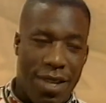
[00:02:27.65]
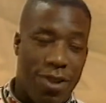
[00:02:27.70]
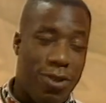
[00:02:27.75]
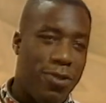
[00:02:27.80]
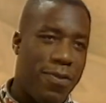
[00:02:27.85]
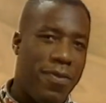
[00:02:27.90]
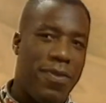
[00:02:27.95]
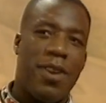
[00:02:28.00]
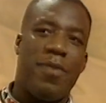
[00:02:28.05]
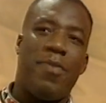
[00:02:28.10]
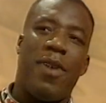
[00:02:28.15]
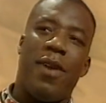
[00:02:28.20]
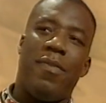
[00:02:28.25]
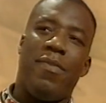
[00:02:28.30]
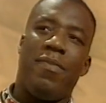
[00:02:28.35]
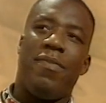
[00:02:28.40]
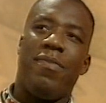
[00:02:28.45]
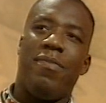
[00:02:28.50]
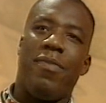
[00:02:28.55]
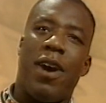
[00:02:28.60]
The good thing
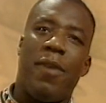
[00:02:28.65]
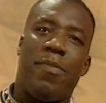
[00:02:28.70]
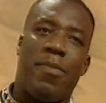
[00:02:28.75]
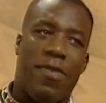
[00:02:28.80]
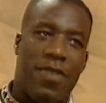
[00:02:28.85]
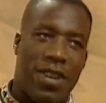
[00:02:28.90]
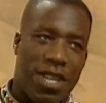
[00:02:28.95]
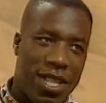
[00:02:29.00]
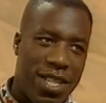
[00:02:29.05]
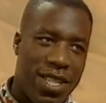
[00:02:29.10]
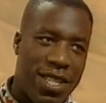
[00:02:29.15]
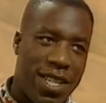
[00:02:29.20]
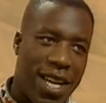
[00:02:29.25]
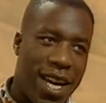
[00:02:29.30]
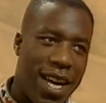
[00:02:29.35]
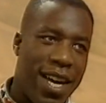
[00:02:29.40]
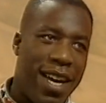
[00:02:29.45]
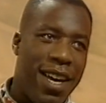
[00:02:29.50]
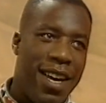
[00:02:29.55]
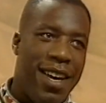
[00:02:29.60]
about my profession is
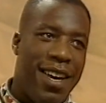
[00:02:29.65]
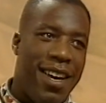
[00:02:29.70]
that